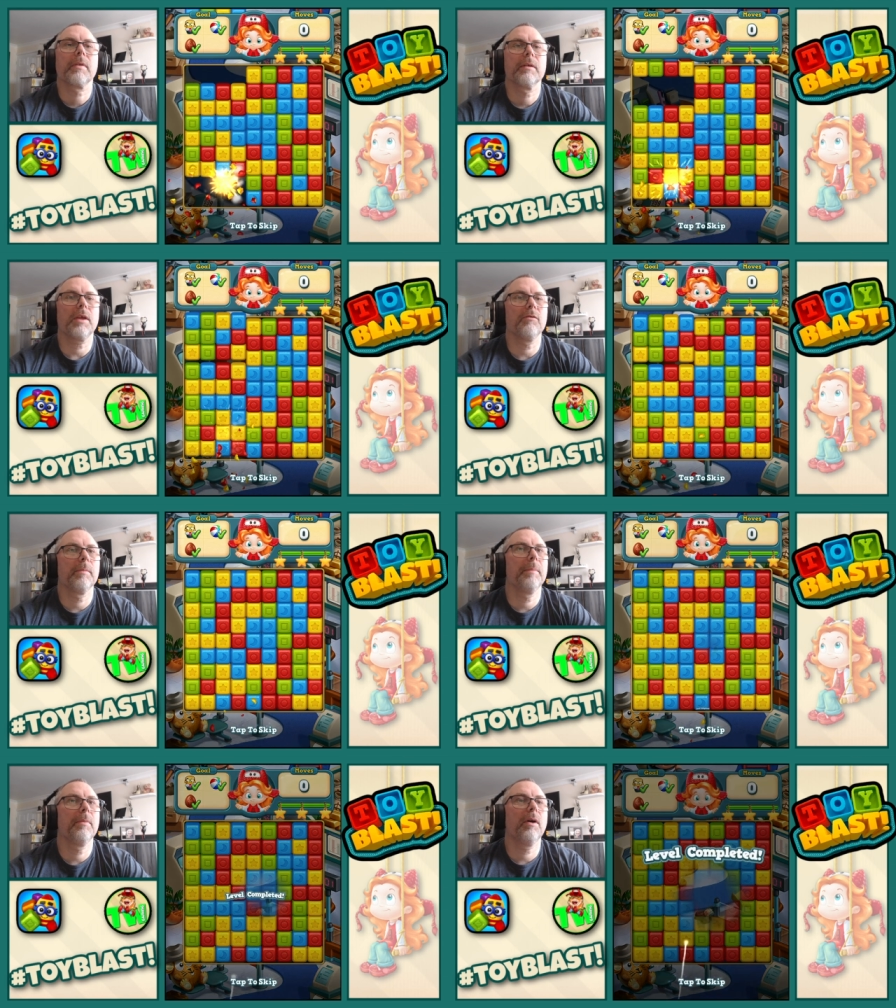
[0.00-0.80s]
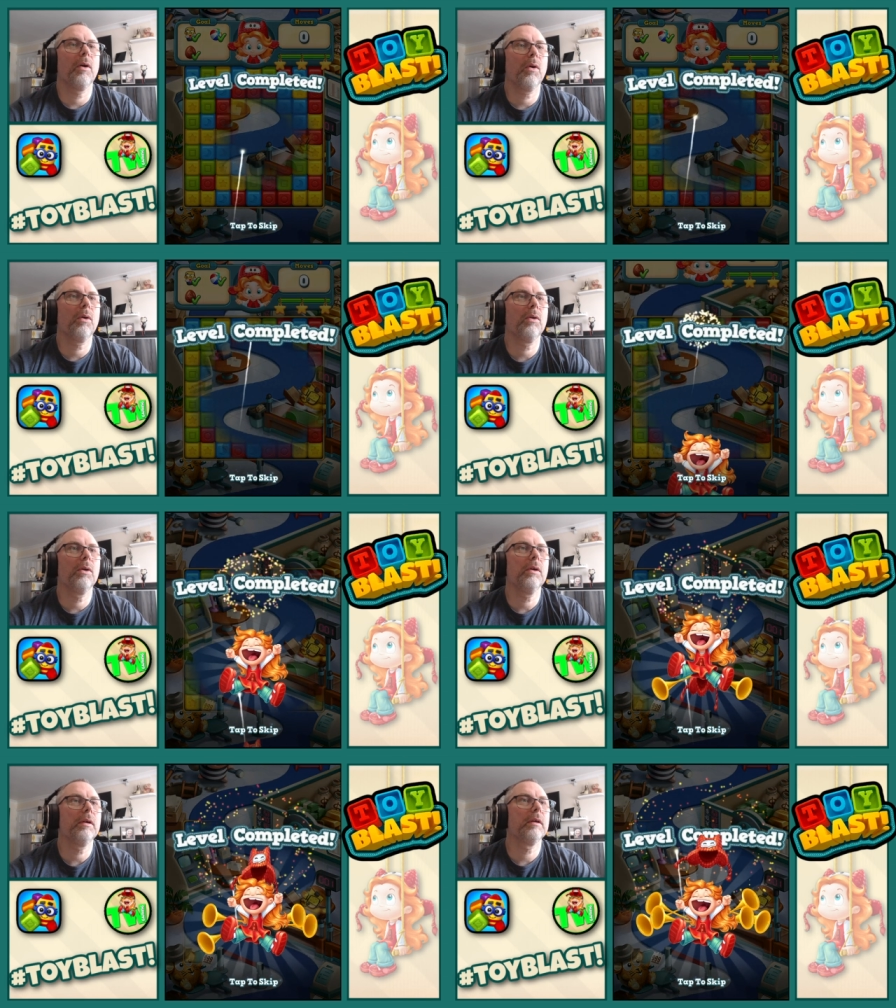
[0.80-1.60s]
Don't remember,
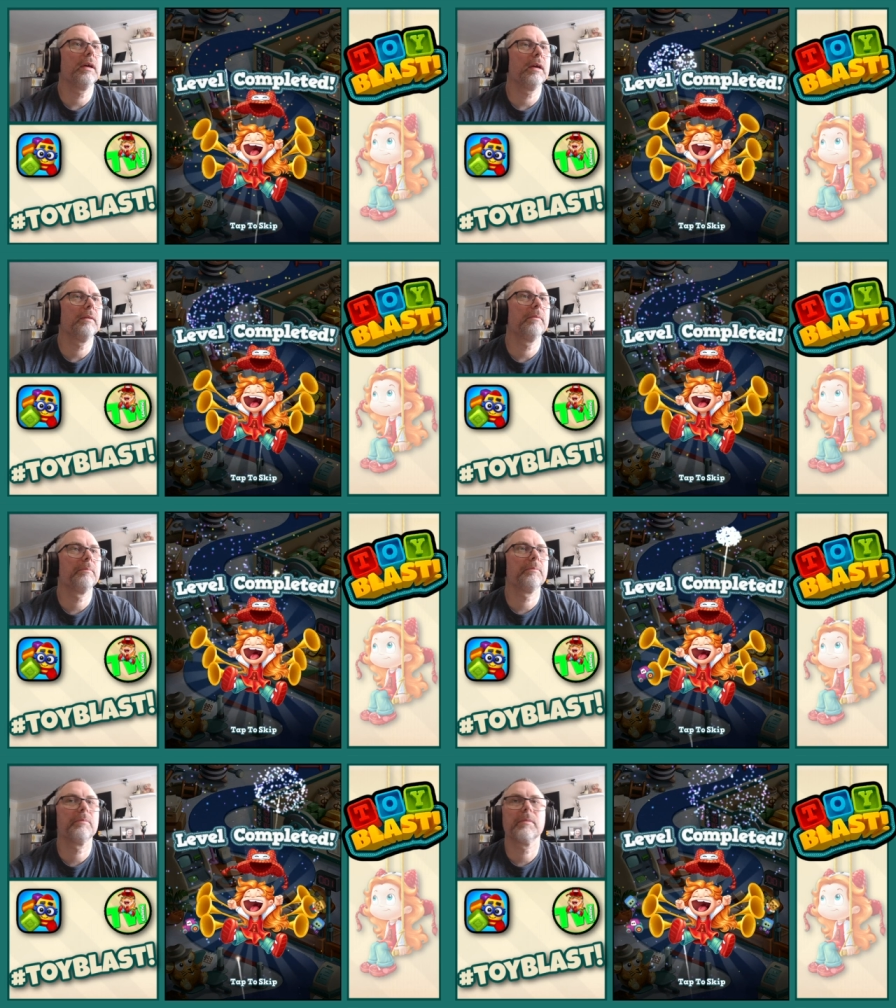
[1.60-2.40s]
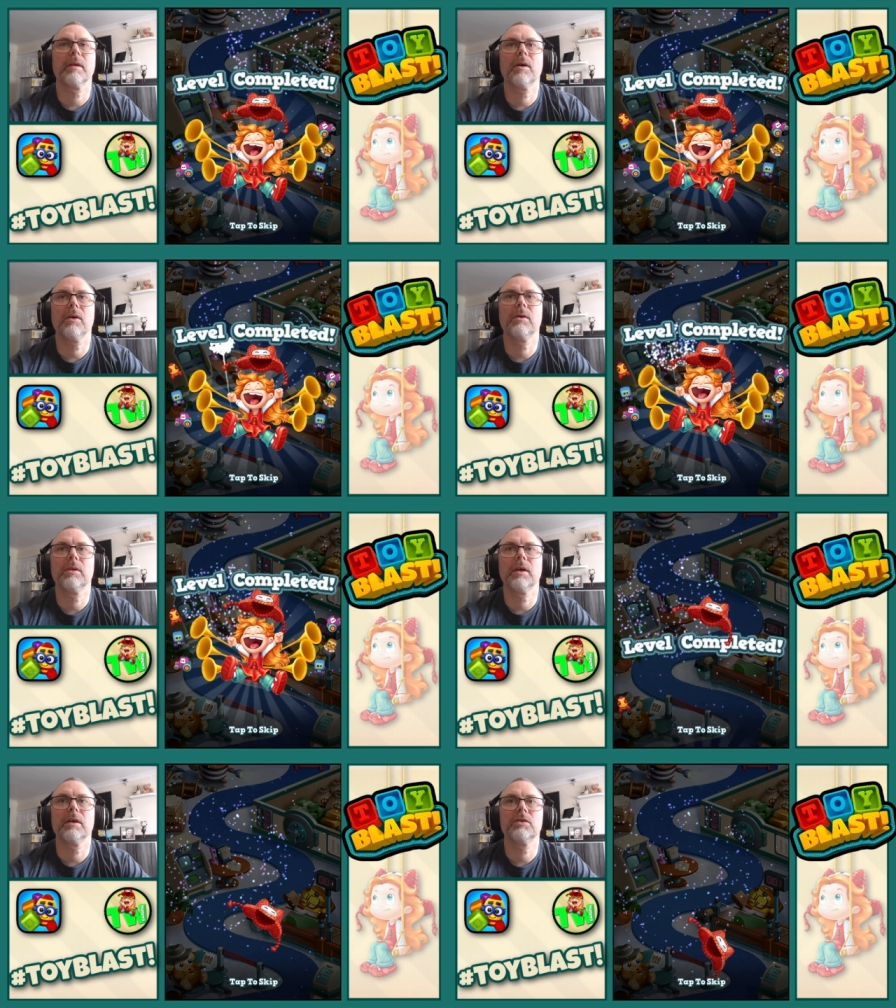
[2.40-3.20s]
or
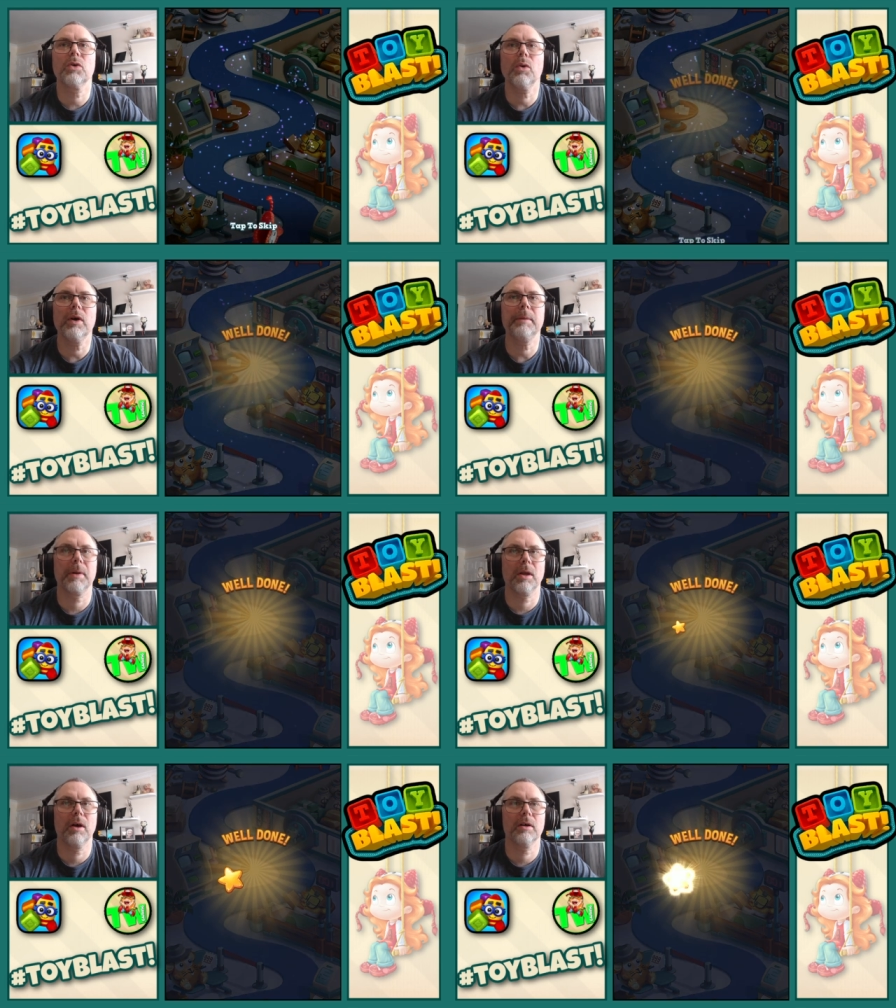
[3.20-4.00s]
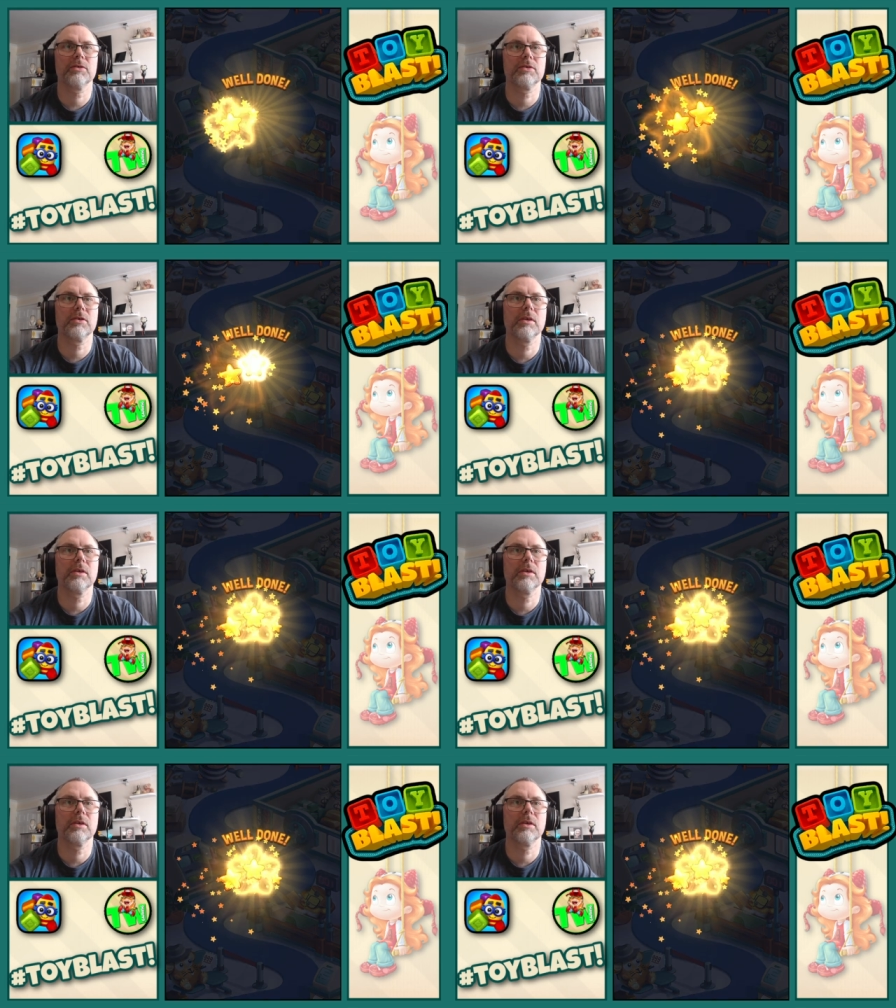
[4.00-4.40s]
on Toy Blast,